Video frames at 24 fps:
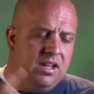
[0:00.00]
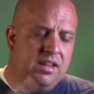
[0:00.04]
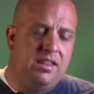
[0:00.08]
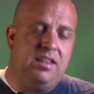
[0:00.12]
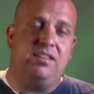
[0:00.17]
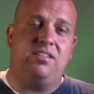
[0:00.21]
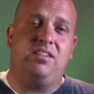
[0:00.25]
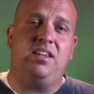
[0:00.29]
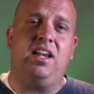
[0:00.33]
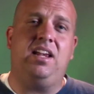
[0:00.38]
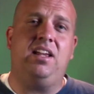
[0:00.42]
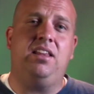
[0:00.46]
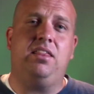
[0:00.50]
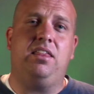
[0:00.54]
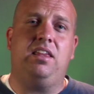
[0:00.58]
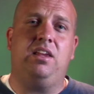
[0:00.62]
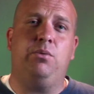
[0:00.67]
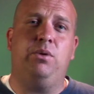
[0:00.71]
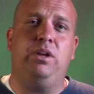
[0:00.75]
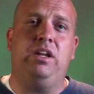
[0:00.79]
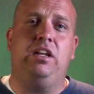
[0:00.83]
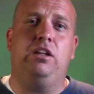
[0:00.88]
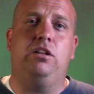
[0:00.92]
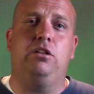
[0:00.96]
The second
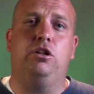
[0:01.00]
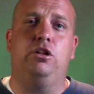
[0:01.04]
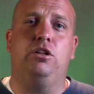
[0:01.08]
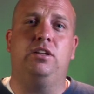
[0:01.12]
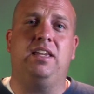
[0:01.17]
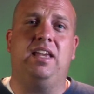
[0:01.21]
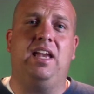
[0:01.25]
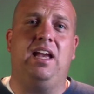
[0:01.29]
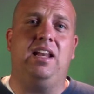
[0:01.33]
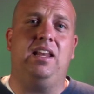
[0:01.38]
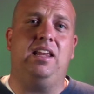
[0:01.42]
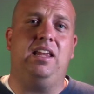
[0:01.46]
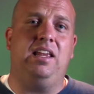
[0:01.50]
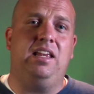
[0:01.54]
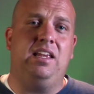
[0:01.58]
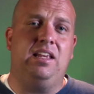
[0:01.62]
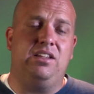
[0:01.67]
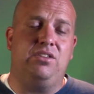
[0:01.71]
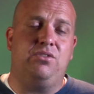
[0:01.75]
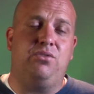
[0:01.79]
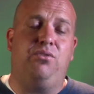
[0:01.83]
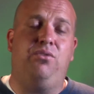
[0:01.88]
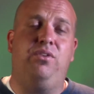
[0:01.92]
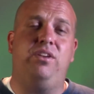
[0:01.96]
thing we need to look at
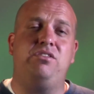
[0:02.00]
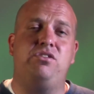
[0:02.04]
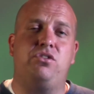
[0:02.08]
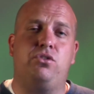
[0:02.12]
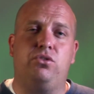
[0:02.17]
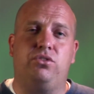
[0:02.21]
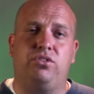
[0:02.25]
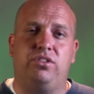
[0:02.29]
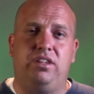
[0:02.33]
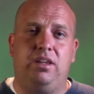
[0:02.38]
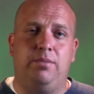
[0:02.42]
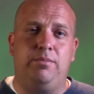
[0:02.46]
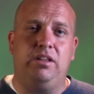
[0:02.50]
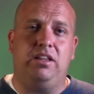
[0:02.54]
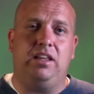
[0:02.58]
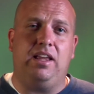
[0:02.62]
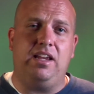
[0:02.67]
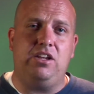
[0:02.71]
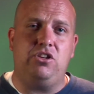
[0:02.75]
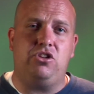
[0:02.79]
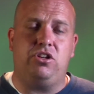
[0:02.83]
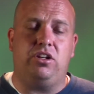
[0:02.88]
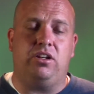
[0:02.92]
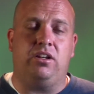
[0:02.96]
is physical
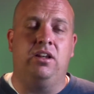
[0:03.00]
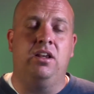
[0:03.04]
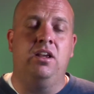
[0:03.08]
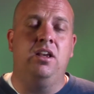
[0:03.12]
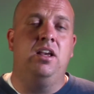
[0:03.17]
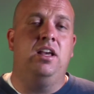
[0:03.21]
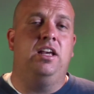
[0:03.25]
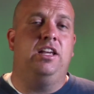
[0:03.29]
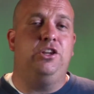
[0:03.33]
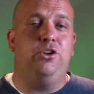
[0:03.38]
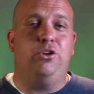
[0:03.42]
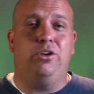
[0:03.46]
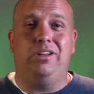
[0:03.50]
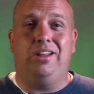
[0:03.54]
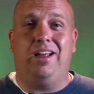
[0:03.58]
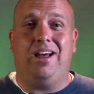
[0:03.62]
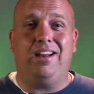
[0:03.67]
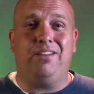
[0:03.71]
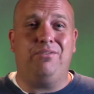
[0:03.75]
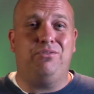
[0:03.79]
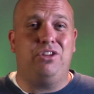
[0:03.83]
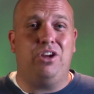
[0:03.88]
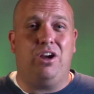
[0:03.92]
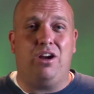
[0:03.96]
stimulation. You know, a
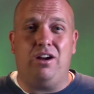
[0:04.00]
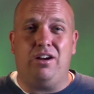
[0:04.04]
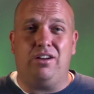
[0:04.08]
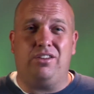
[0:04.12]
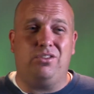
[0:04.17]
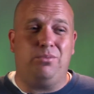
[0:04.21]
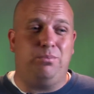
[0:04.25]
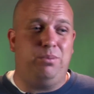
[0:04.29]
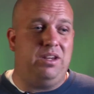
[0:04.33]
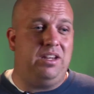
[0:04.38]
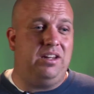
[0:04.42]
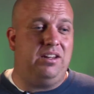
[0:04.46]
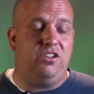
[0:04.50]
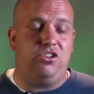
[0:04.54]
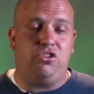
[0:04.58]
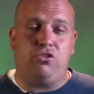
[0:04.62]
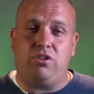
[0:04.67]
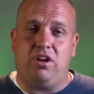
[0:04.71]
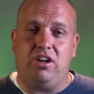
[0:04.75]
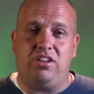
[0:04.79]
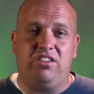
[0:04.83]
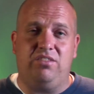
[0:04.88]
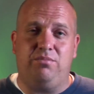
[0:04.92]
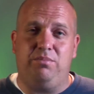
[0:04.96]
lot of dogs are being
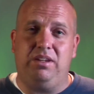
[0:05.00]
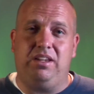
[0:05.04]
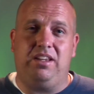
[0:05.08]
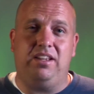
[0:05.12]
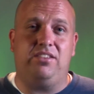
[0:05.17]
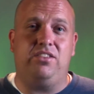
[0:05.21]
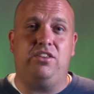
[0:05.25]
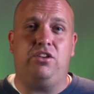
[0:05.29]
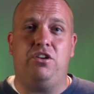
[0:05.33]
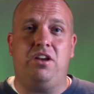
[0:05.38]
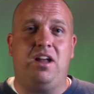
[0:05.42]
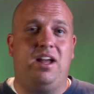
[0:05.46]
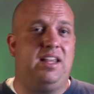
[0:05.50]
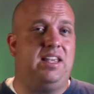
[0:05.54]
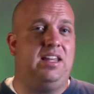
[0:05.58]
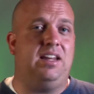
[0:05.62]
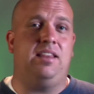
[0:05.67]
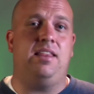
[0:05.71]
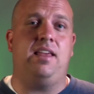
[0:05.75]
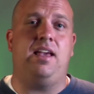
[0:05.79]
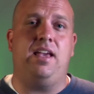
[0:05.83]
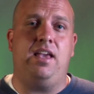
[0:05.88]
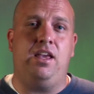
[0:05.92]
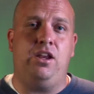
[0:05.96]
destructive because they're not
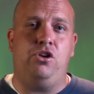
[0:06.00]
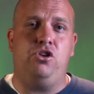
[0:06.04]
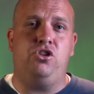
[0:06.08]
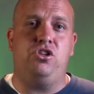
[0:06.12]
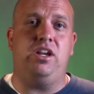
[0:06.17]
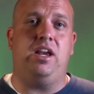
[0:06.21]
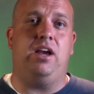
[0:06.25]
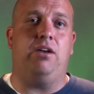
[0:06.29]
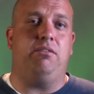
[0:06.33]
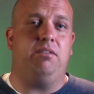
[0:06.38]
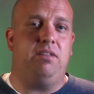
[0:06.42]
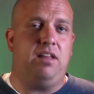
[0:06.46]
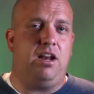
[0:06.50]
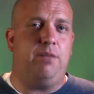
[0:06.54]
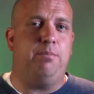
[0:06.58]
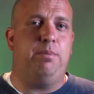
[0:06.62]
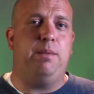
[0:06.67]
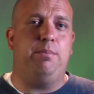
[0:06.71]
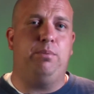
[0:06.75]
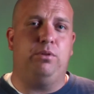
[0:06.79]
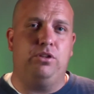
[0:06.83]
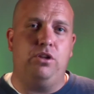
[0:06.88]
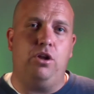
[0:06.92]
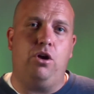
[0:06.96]
getting that energy out. A lot of
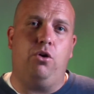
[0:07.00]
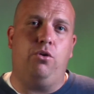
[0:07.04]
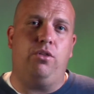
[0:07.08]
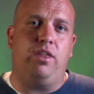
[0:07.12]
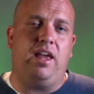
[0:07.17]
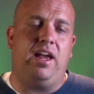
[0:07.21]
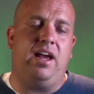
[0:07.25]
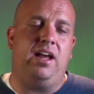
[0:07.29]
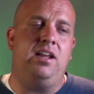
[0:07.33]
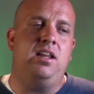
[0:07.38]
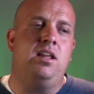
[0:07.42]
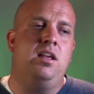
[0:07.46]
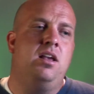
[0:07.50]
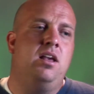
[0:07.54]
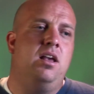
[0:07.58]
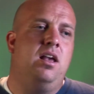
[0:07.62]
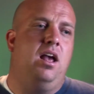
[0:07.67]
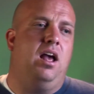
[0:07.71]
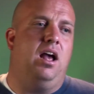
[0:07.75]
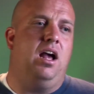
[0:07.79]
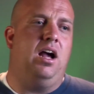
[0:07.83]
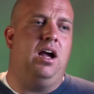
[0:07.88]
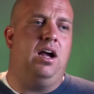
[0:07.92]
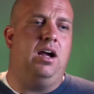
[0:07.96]
people know that,
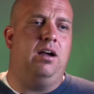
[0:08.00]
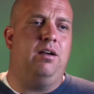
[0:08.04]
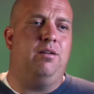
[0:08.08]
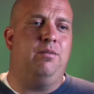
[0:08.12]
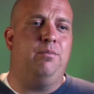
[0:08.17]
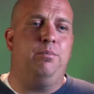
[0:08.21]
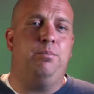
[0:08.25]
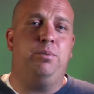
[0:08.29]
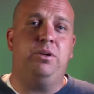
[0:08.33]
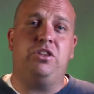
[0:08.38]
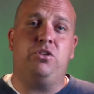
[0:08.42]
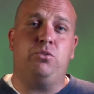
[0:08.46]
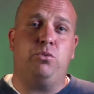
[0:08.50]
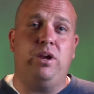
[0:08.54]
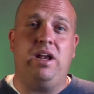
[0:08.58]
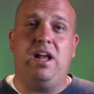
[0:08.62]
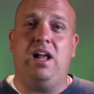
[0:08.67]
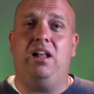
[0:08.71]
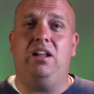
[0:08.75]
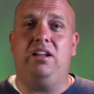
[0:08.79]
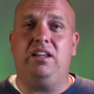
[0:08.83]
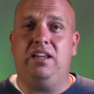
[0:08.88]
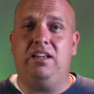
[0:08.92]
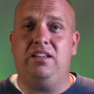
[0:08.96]
but the
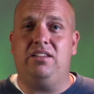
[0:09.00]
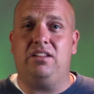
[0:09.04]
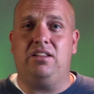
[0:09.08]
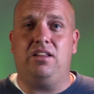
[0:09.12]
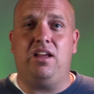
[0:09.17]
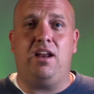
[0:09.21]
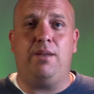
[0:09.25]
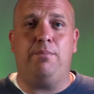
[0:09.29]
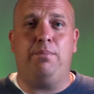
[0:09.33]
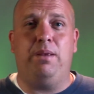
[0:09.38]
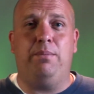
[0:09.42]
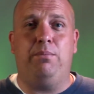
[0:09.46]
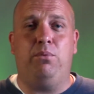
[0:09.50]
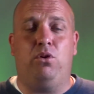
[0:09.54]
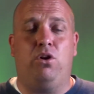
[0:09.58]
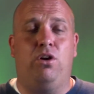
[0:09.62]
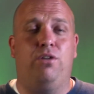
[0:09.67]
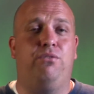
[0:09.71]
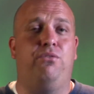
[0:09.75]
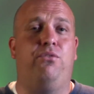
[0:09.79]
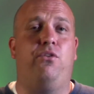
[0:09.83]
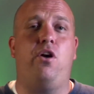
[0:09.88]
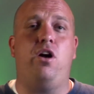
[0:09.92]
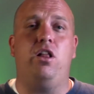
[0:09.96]
reality is a lot of people
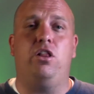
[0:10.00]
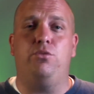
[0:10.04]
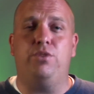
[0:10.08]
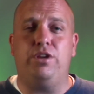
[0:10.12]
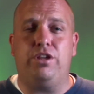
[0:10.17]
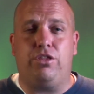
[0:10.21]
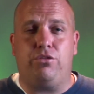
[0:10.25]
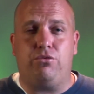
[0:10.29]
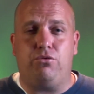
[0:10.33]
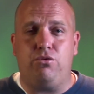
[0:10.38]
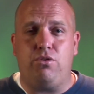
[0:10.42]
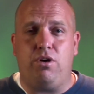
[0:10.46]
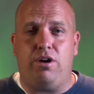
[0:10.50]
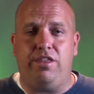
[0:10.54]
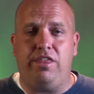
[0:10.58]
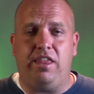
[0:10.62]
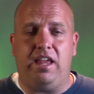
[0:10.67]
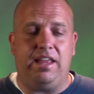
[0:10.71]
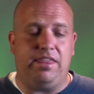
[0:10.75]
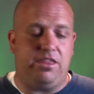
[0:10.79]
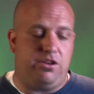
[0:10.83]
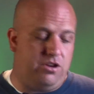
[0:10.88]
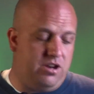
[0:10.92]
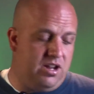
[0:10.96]
aren't following through on
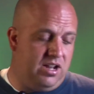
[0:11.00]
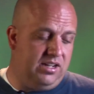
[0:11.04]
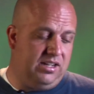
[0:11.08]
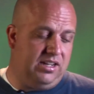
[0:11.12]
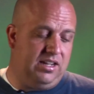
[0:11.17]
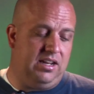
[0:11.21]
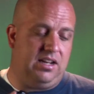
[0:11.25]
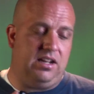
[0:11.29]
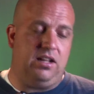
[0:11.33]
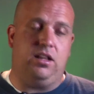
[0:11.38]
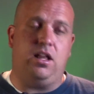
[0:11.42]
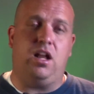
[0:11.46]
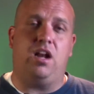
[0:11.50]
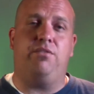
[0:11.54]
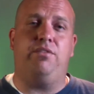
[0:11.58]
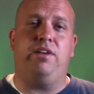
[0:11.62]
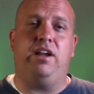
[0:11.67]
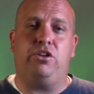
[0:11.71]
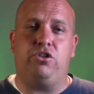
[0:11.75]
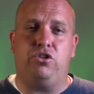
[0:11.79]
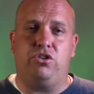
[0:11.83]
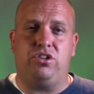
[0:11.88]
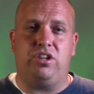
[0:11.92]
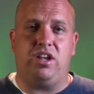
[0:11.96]
that. They're not getting a lot of
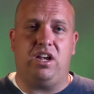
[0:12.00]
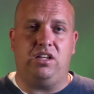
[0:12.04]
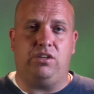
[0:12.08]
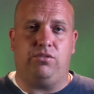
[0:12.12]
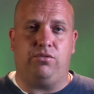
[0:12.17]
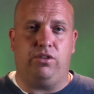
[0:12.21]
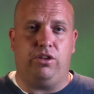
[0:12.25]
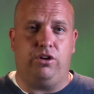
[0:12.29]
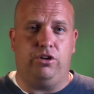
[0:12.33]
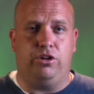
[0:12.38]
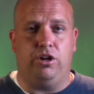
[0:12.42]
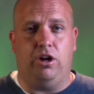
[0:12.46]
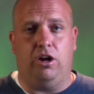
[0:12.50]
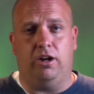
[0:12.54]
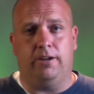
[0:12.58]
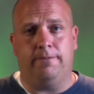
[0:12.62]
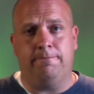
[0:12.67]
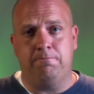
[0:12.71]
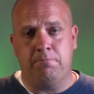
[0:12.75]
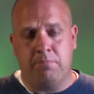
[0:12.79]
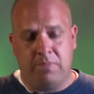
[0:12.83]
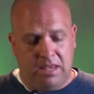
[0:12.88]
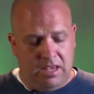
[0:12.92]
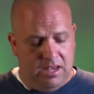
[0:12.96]
exercise for their dog.
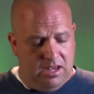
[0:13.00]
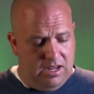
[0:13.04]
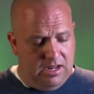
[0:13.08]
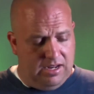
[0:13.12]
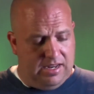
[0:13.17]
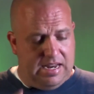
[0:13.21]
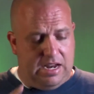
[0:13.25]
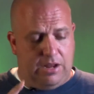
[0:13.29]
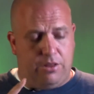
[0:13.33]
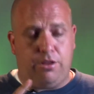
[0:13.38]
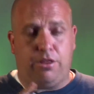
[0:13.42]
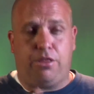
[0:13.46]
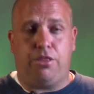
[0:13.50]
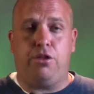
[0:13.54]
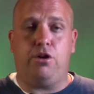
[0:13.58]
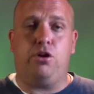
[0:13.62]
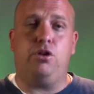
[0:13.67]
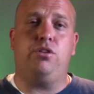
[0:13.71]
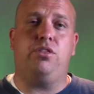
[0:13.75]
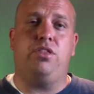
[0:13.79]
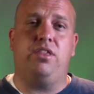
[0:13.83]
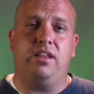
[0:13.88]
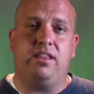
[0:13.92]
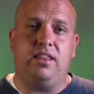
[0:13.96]
Now, the
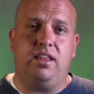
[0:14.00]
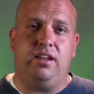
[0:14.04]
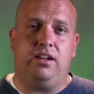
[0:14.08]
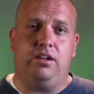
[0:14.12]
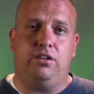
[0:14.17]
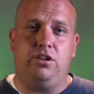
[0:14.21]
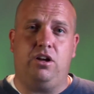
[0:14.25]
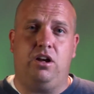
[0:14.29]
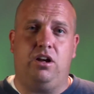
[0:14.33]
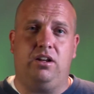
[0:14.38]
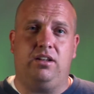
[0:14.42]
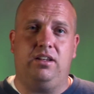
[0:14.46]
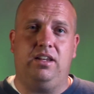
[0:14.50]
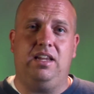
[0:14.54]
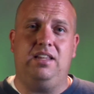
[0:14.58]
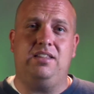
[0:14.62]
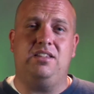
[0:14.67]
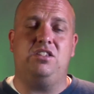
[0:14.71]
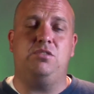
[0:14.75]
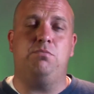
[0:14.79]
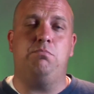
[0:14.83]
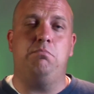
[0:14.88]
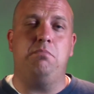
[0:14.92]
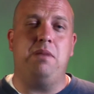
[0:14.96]
third thing that a dog
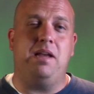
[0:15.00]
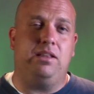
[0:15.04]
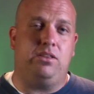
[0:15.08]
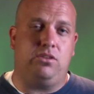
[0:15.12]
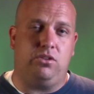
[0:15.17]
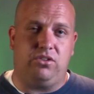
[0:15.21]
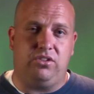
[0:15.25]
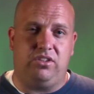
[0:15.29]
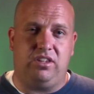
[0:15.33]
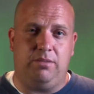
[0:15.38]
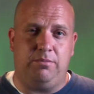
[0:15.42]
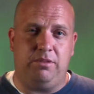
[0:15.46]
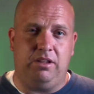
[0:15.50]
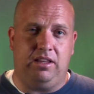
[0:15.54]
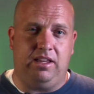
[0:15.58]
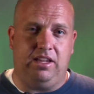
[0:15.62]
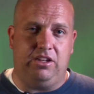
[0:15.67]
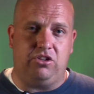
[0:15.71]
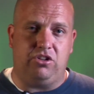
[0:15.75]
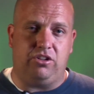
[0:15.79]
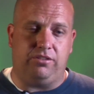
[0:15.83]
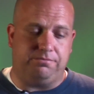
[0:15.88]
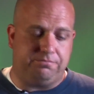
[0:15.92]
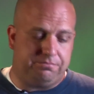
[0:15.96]
needs is mental
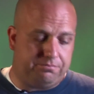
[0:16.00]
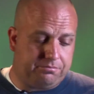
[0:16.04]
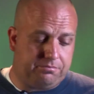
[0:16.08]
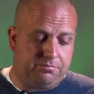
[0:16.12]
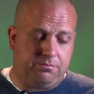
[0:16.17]
stimulation.